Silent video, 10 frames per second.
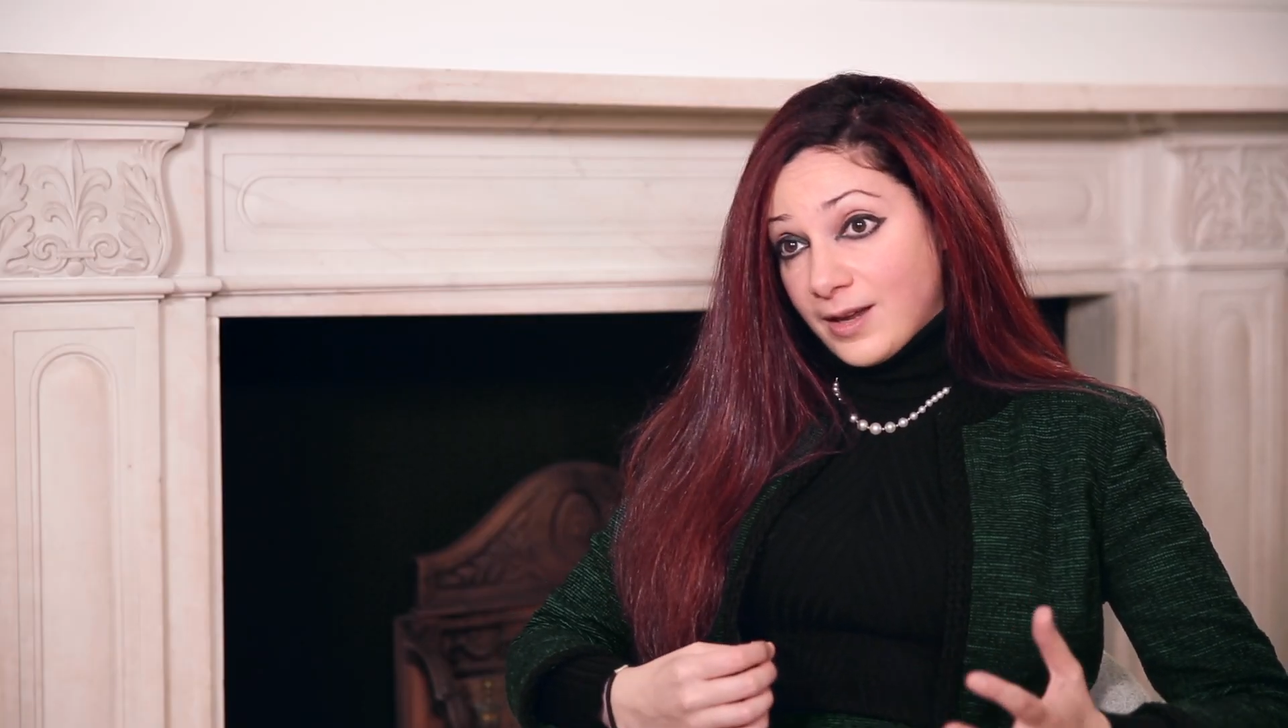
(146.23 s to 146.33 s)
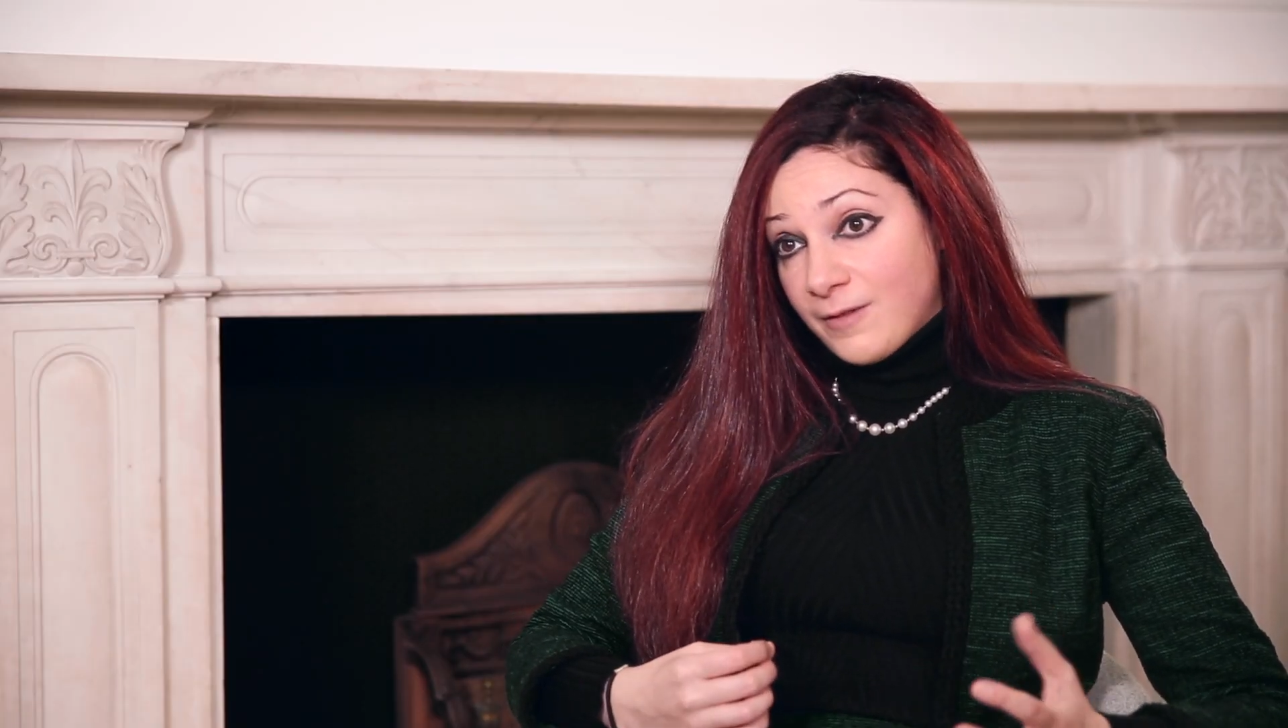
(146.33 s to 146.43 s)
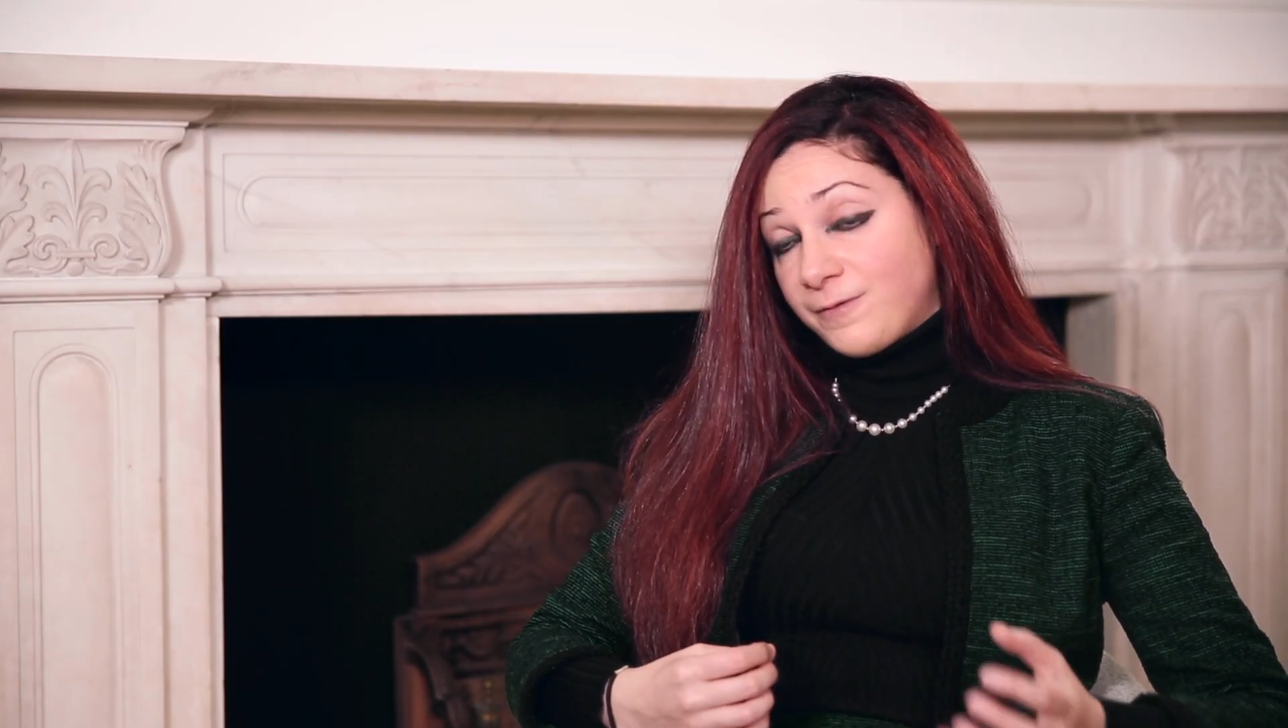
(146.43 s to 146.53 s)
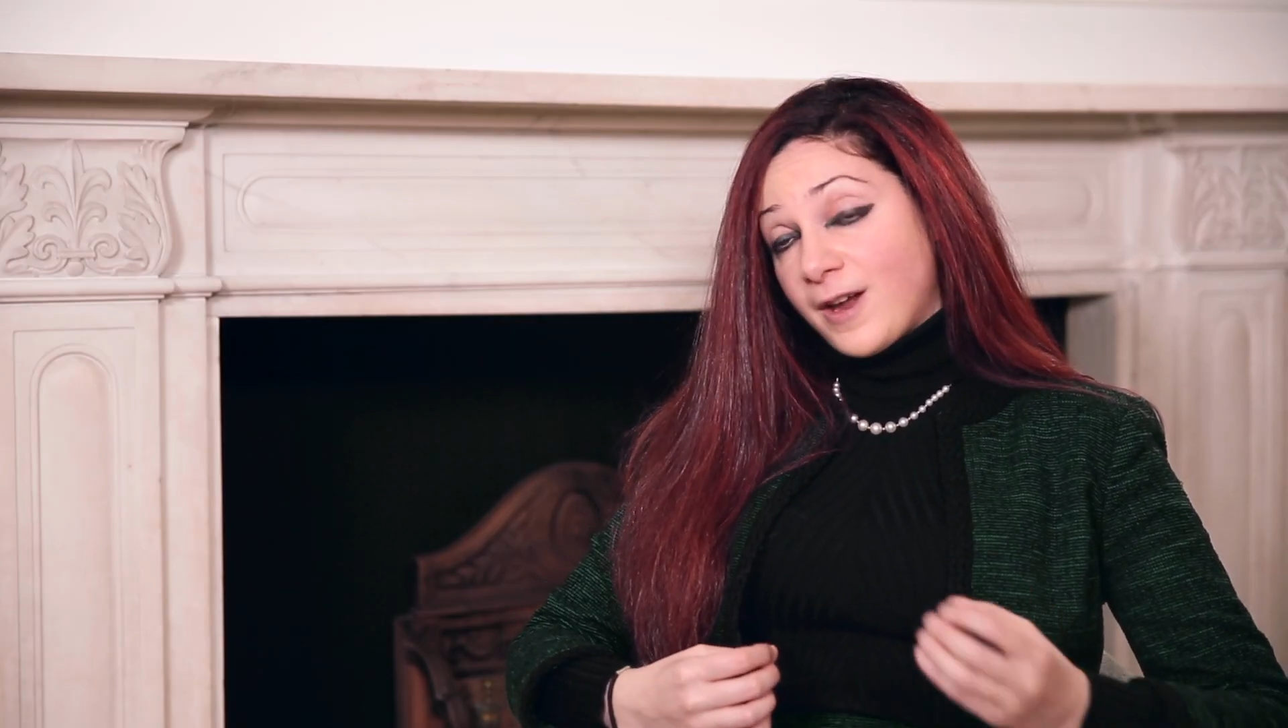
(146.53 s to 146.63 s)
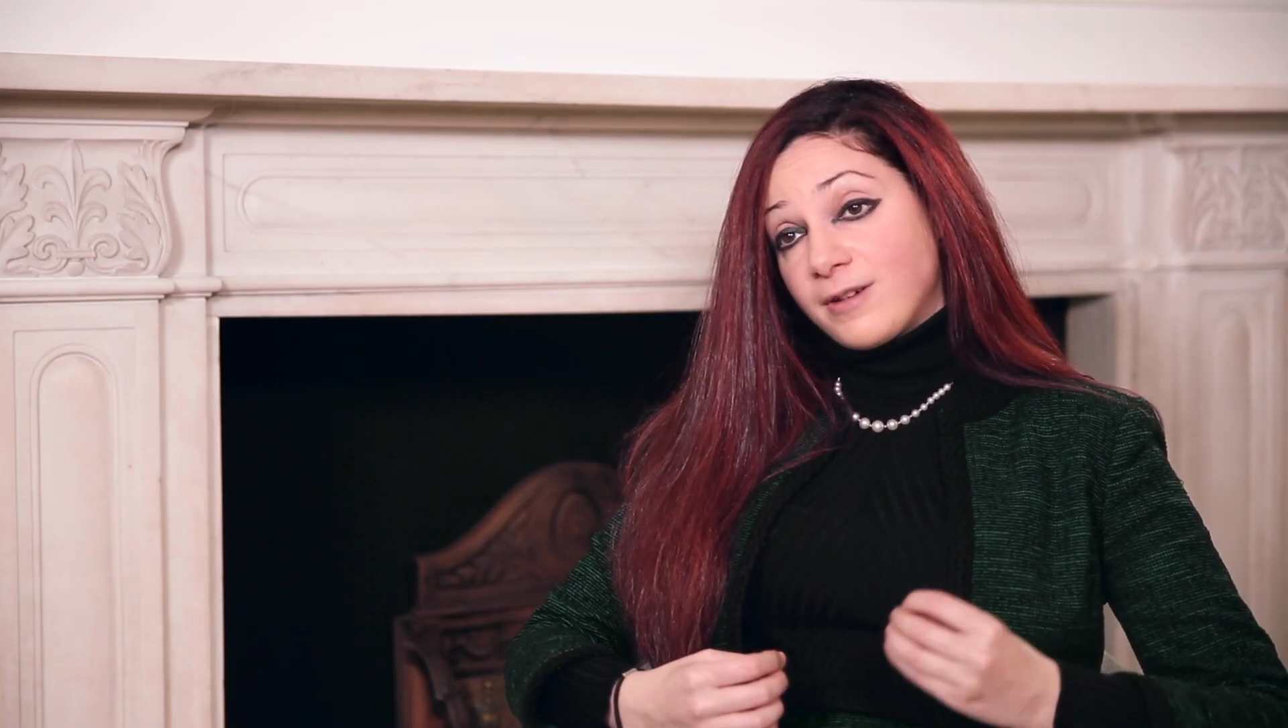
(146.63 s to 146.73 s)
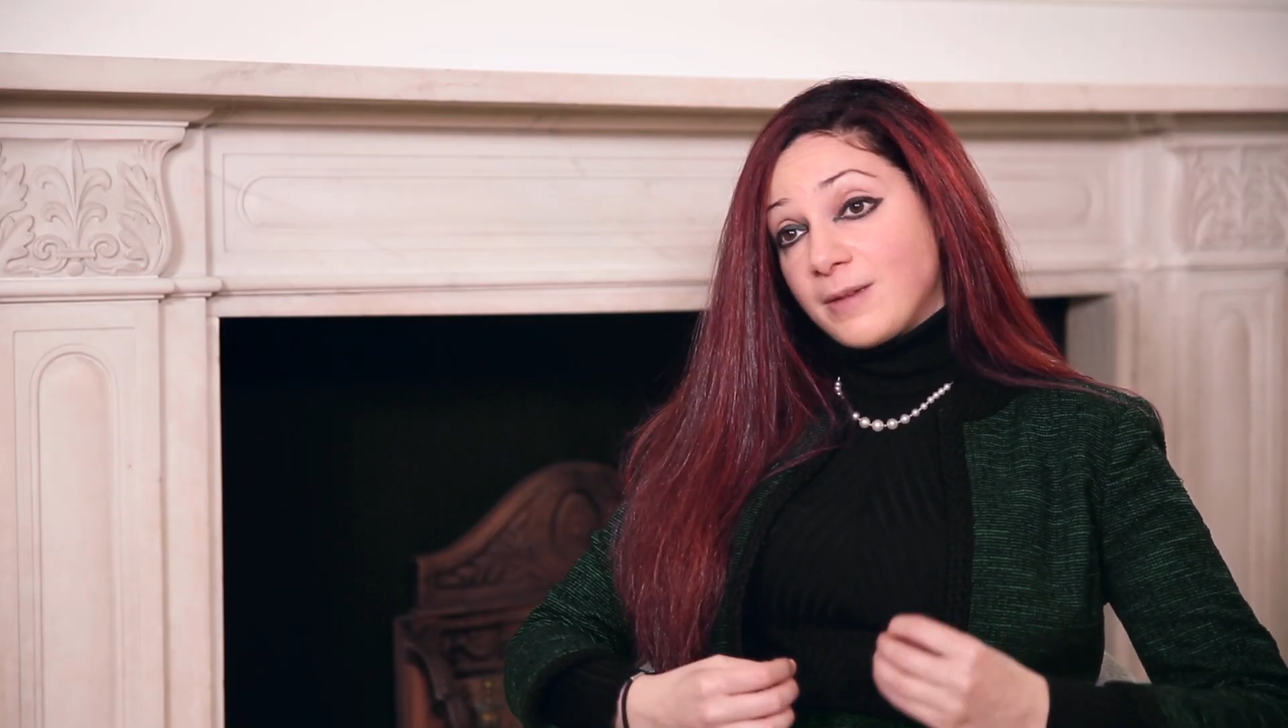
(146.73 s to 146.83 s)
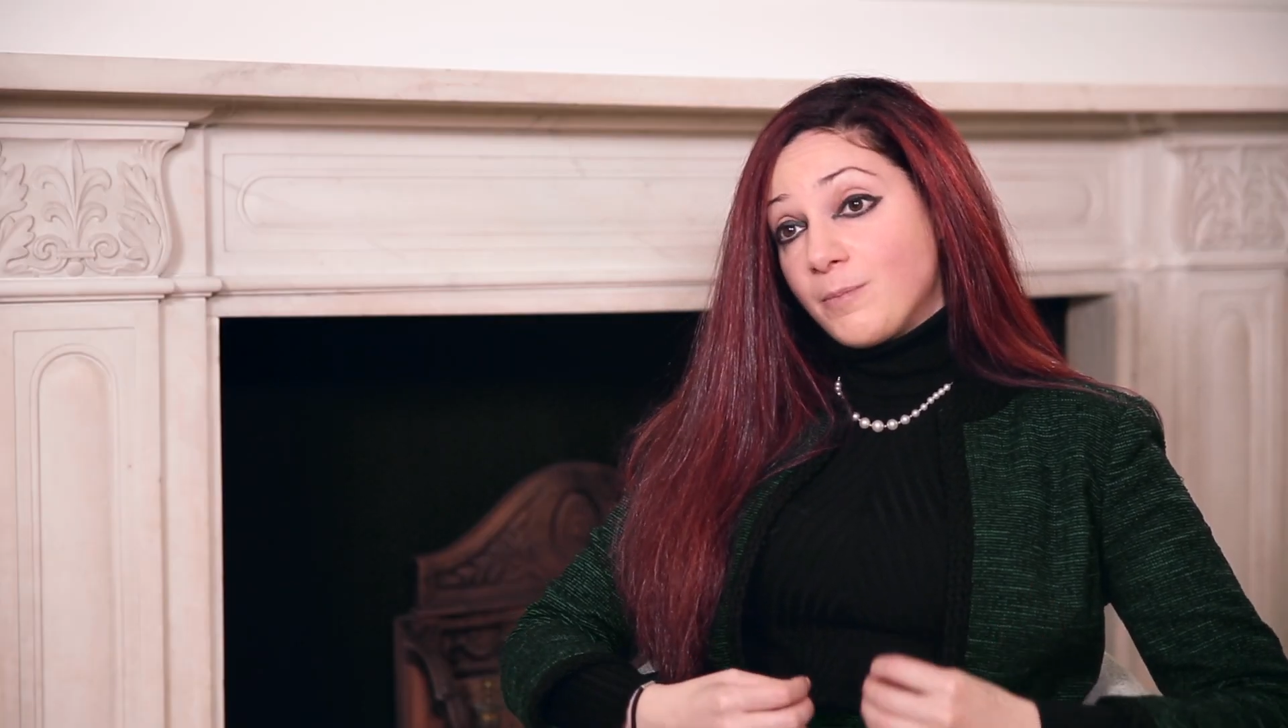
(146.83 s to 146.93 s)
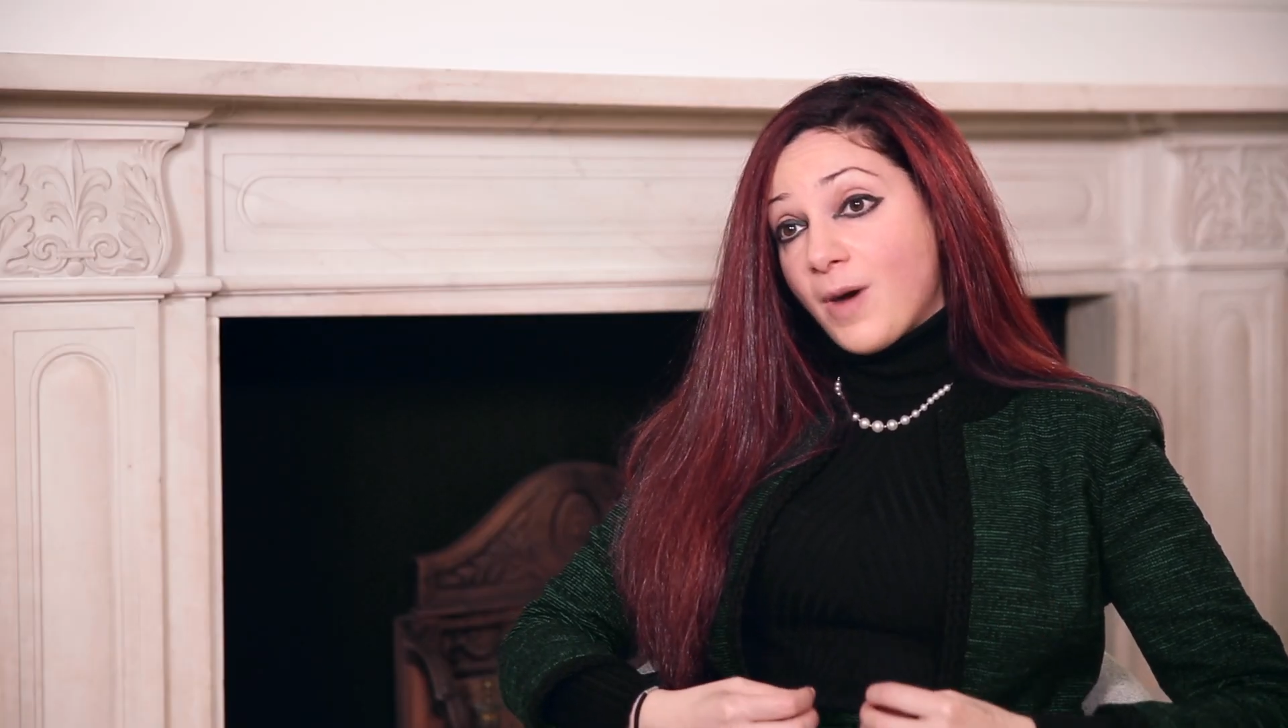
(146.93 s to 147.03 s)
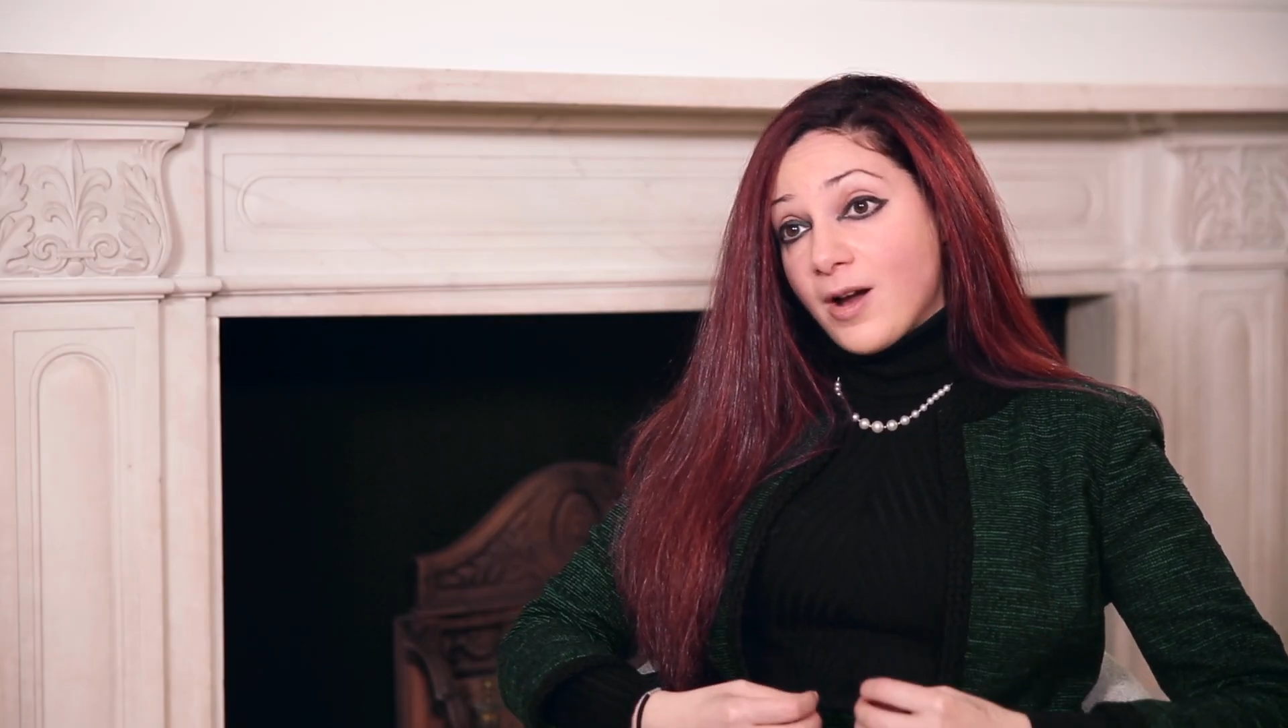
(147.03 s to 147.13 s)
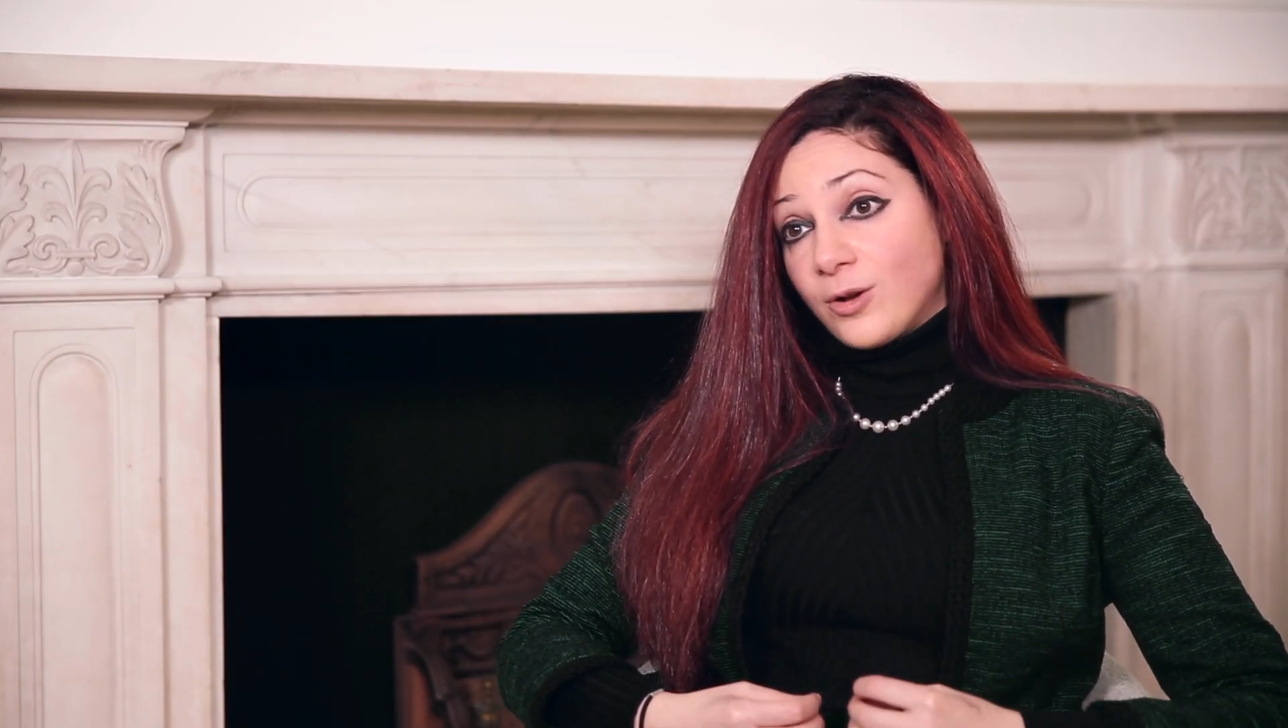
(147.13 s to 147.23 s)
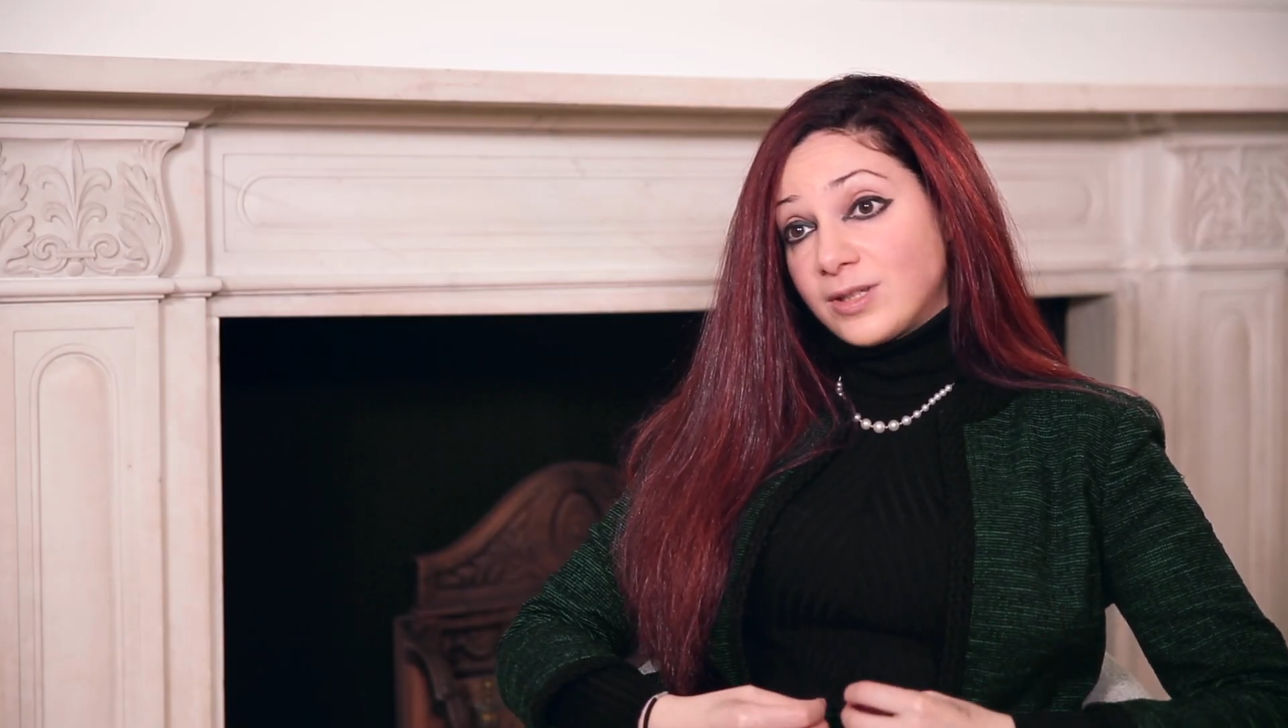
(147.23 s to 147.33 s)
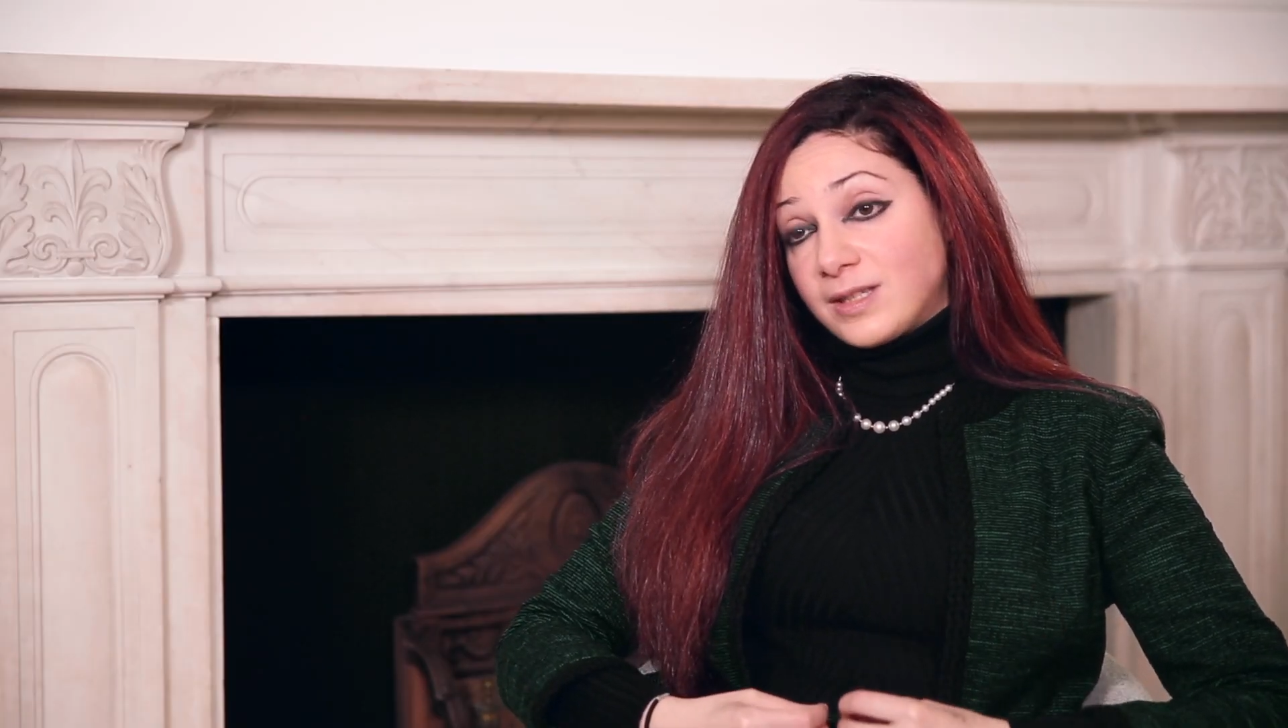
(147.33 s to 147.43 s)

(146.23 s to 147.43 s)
a very mild